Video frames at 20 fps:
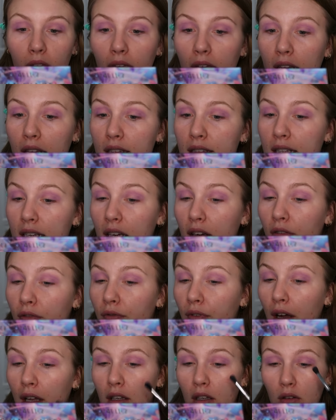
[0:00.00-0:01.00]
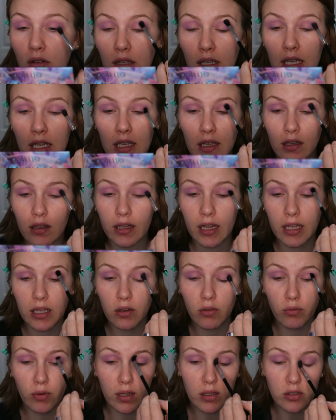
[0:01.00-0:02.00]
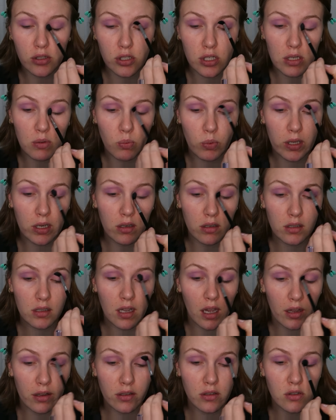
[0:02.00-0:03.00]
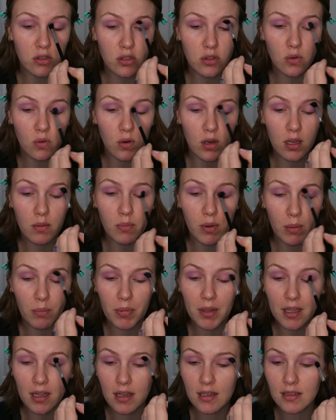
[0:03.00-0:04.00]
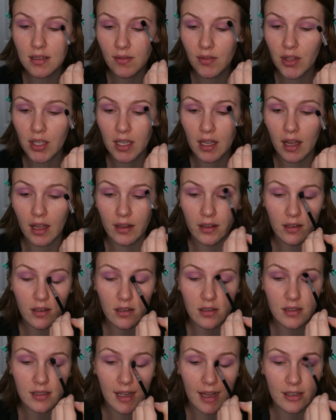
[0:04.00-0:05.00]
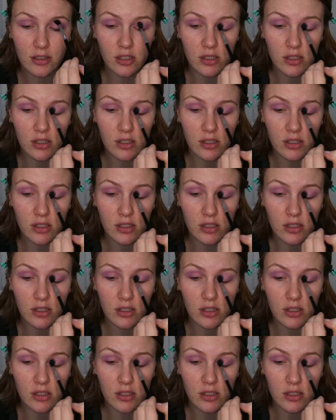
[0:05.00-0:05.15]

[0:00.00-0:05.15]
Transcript: It is like a fun, unique, like grungy, weird color story, but because of the colors, I